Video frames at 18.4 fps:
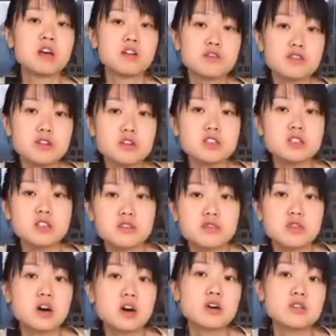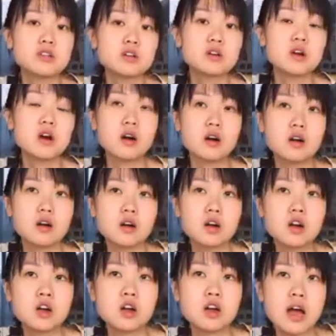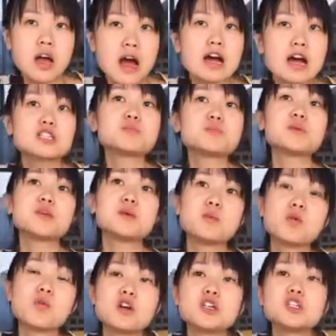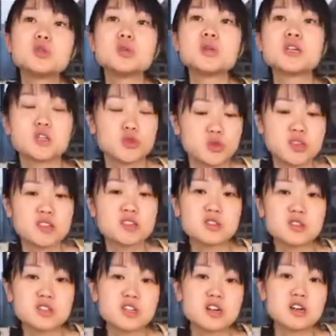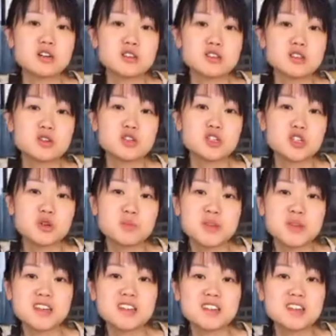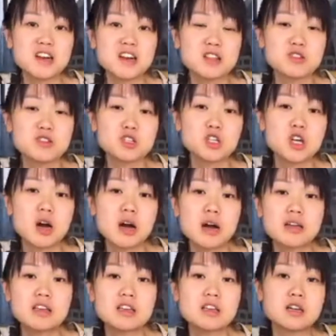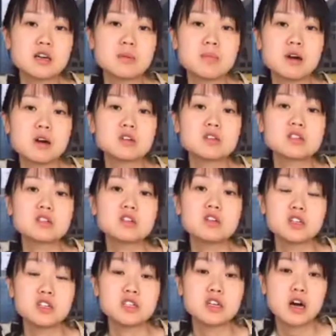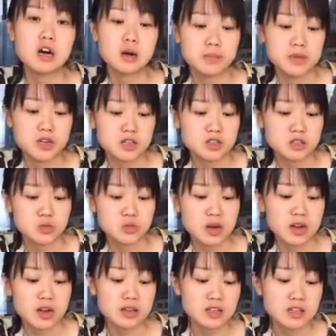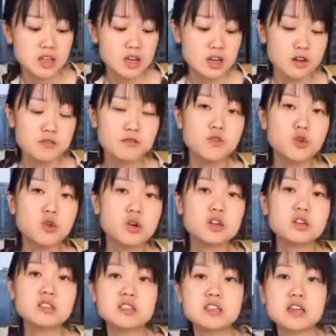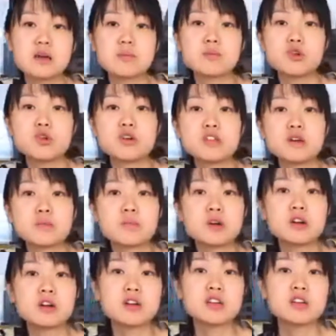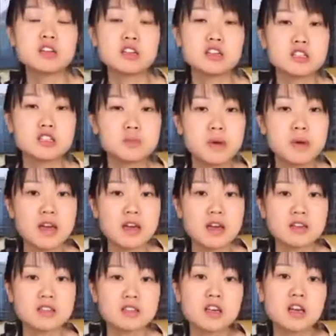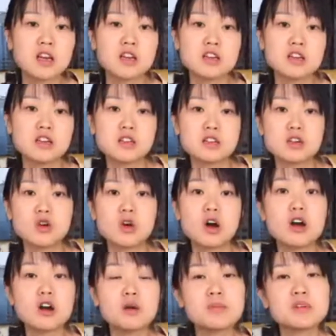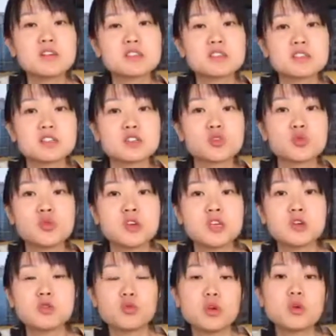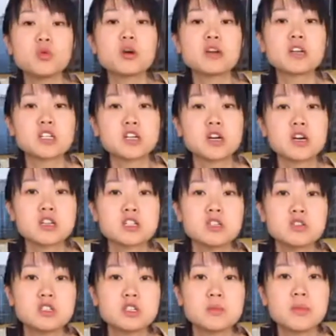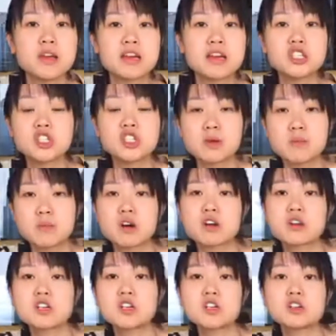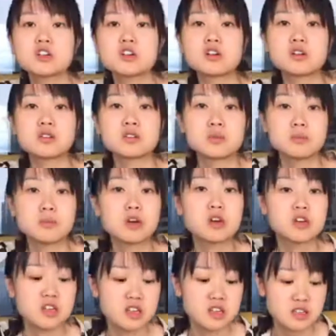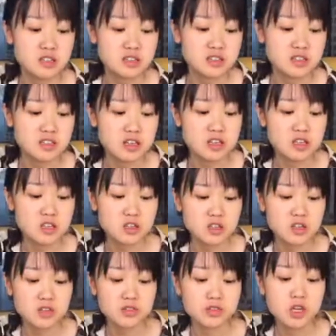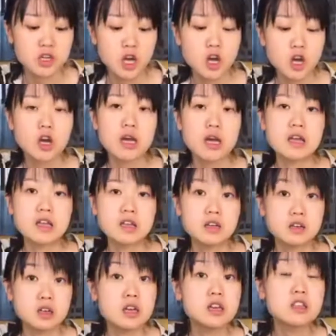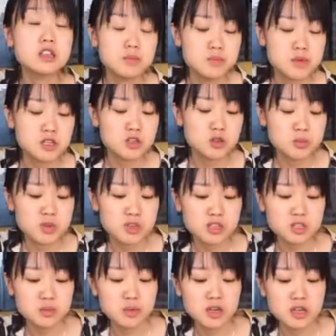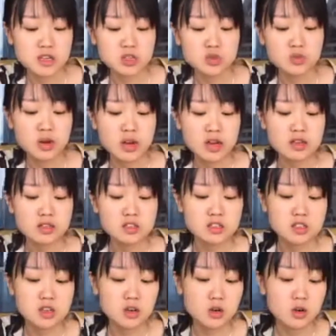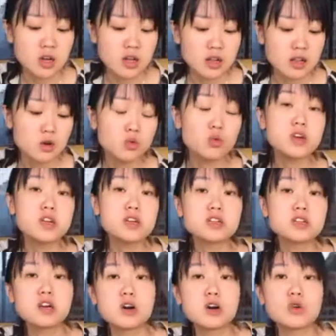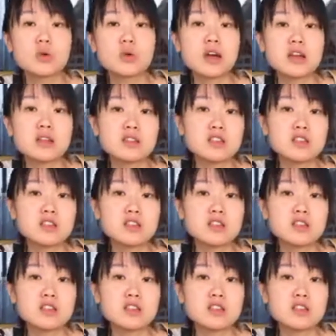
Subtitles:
first of all, as people are doing research on social media, they're talking about certain topics, right? For example, in the marketing space, our business, we want to talk to demand gen marketers, marketing executives in the B2B space, right? So we know, right,